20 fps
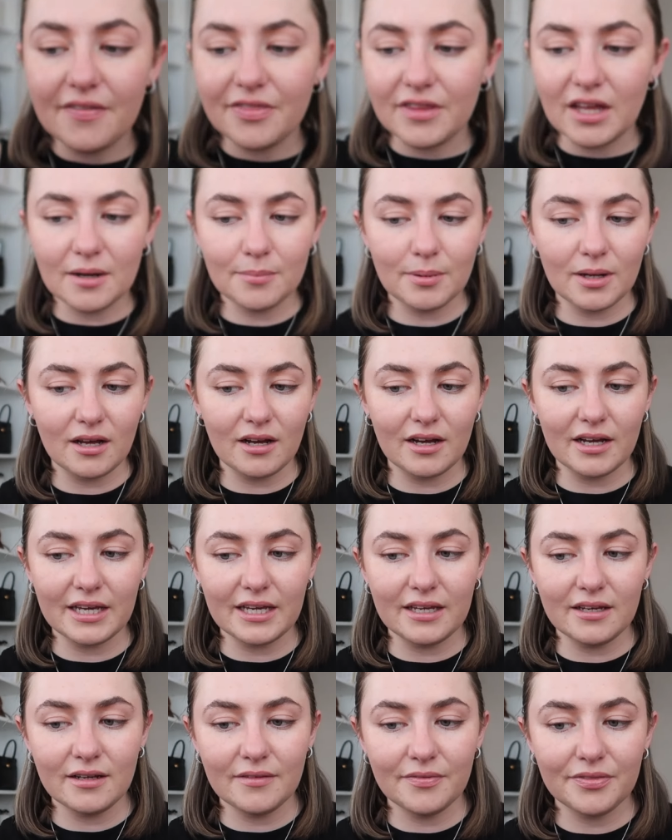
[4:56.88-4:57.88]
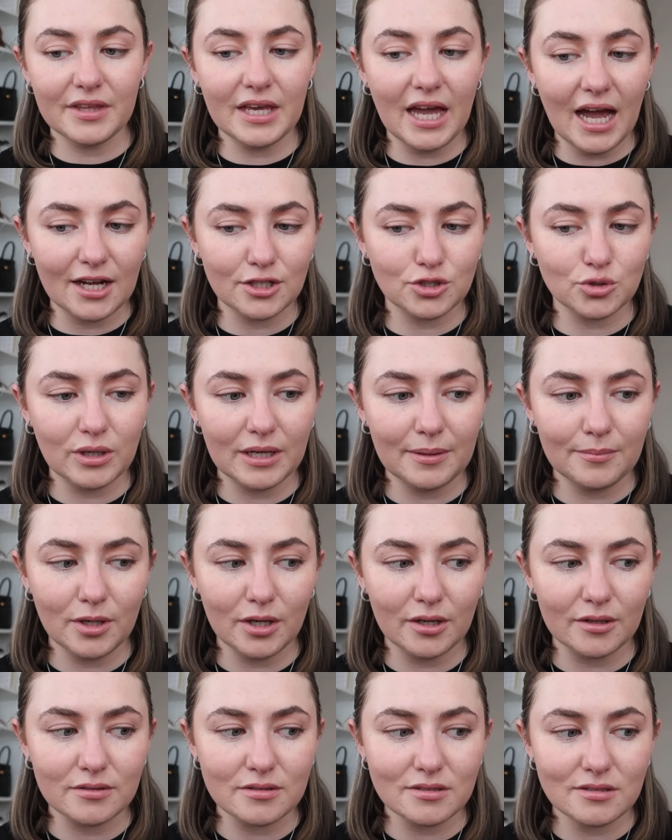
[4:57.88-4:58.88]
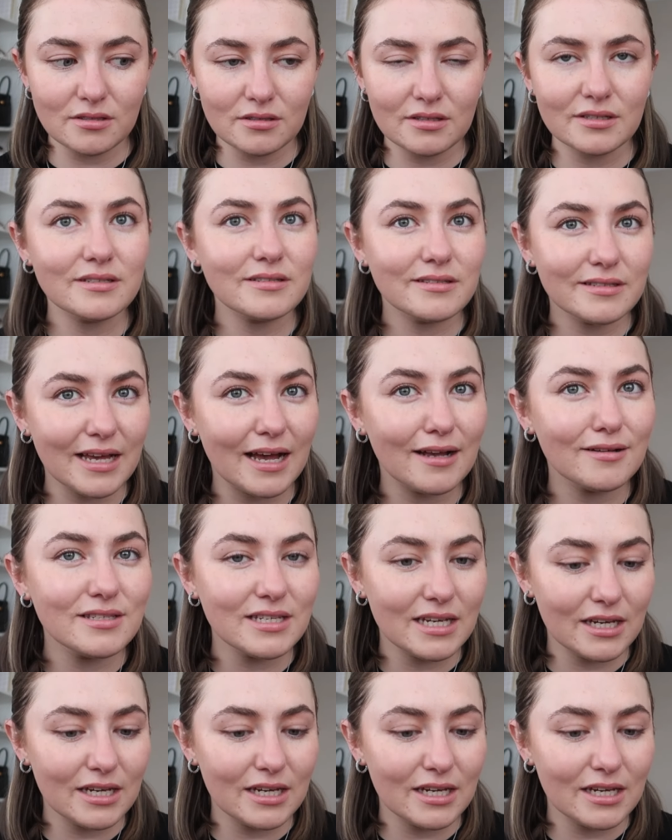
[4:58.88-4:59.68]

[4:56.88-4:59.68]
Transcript: and then apply the actual Hypnose. sounds